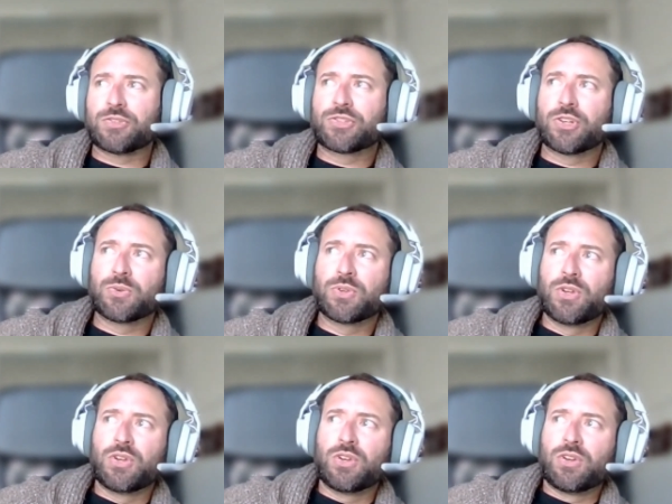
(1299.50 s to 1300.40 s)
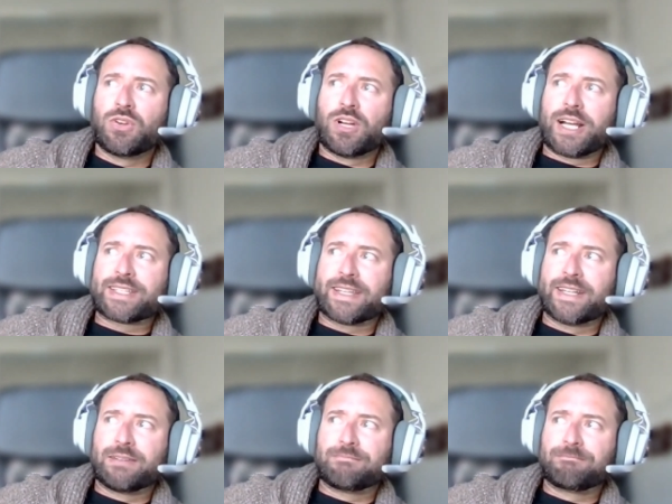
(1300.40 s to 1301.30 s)
So I
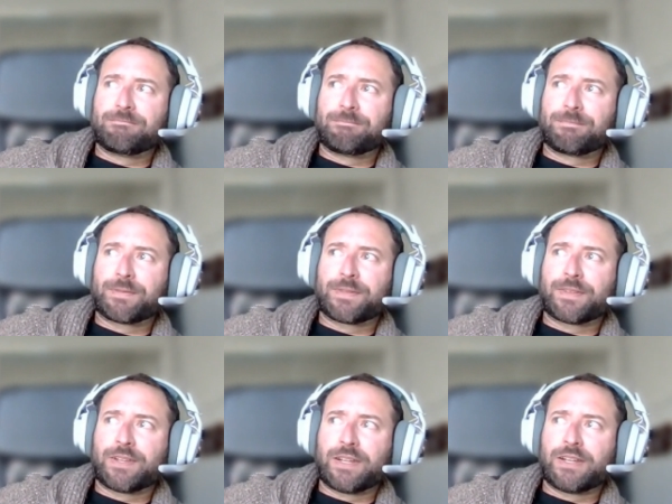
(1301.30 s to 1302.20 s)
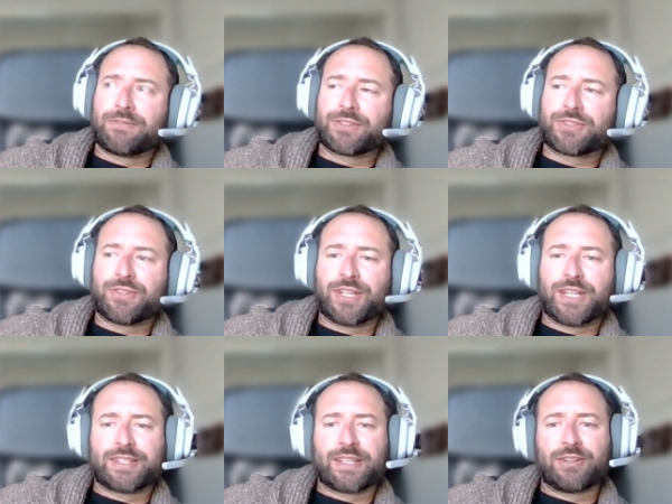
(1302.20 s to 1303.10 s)
sign up. First 30
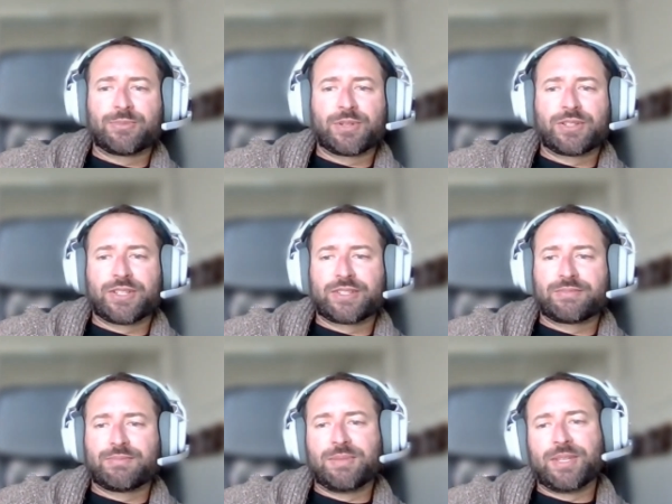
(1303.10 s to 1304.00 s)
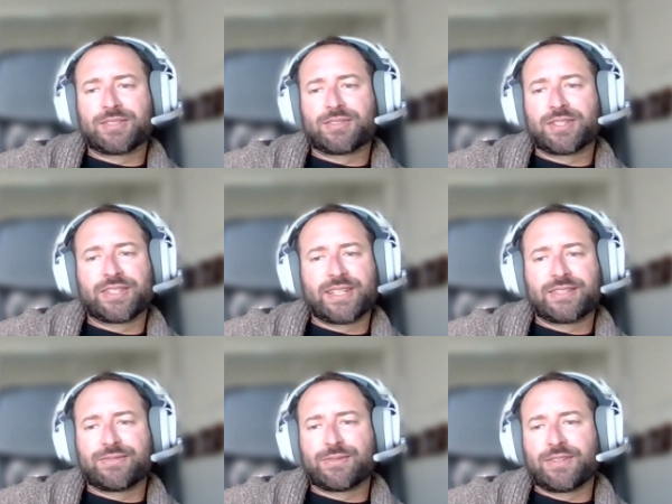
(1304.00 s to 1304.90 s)
days, I don't purchase. Maybe it stretches out
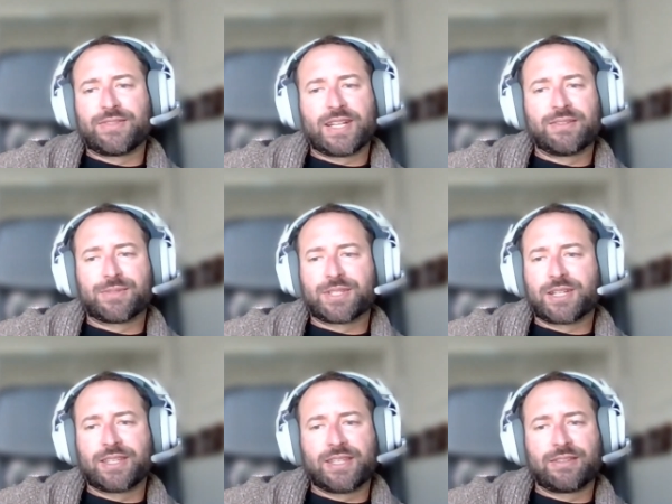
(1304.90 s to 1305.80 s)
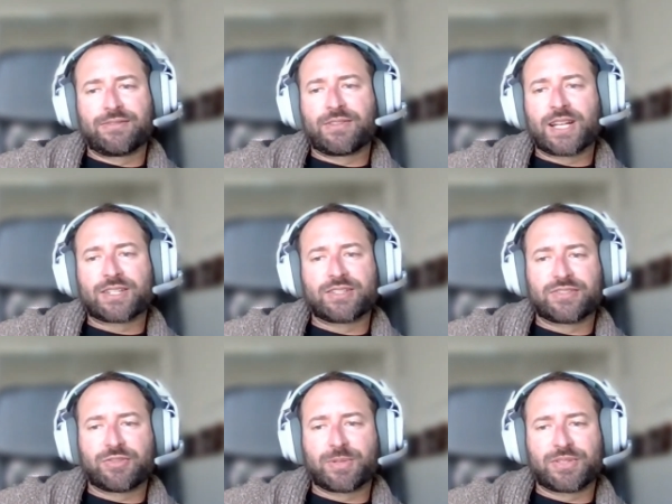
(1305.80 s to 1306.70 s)
to 45. We're talking like fractions
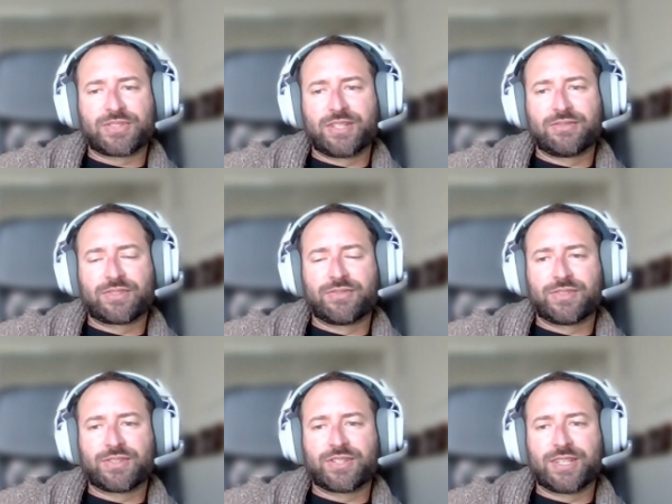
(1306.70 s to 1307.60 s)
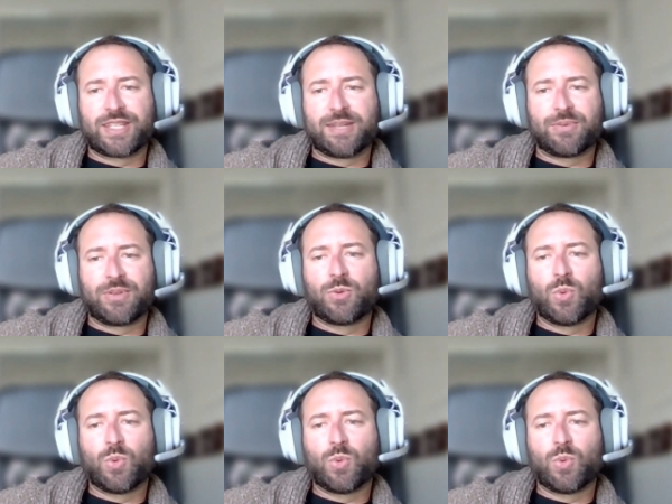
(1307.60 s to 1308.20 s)
of a percent of conversion at that point.